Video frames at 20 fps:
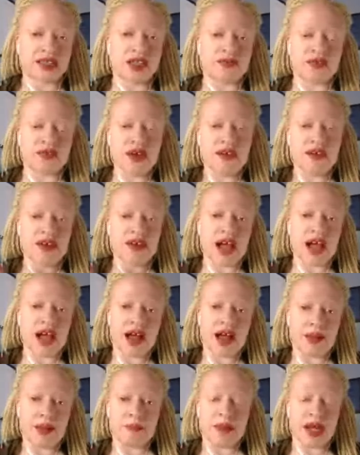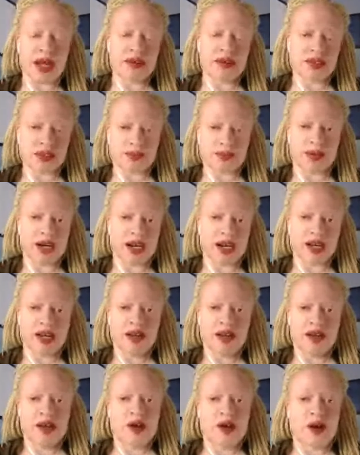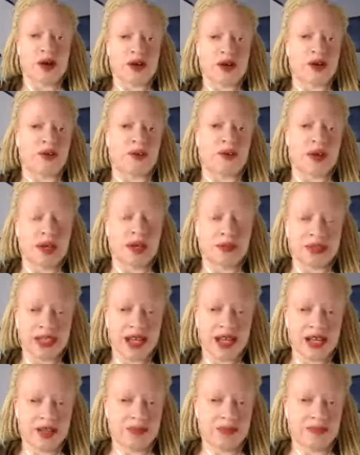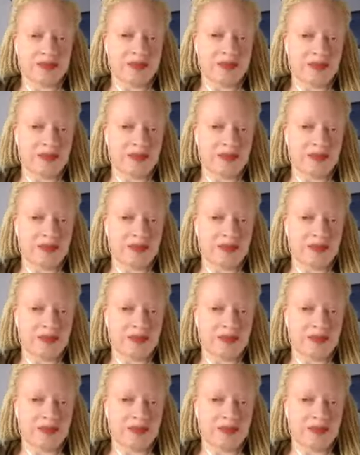So if you have a high bounce rate on your website,